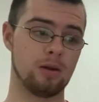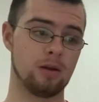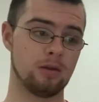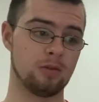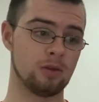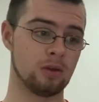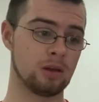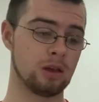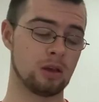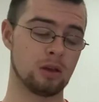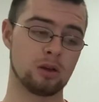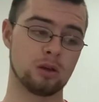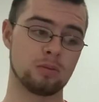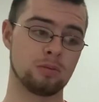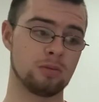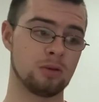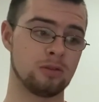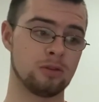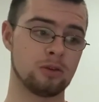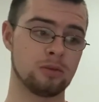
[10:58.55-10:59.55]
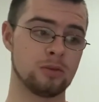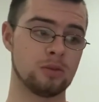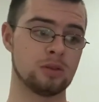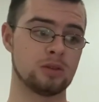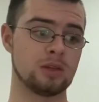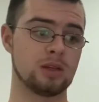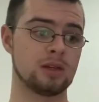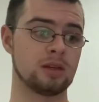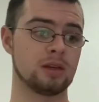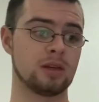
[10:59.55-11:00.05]
a fucking good
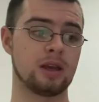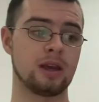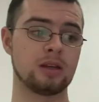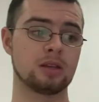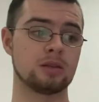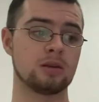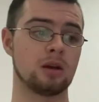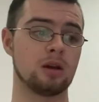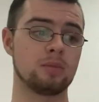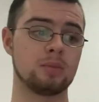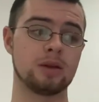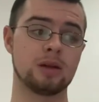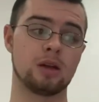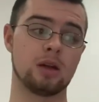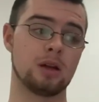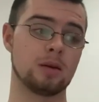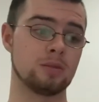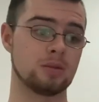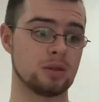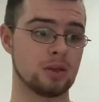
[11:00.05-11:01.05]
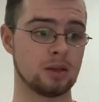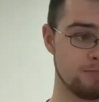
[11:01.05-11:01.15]
performance in against RB Leipzig.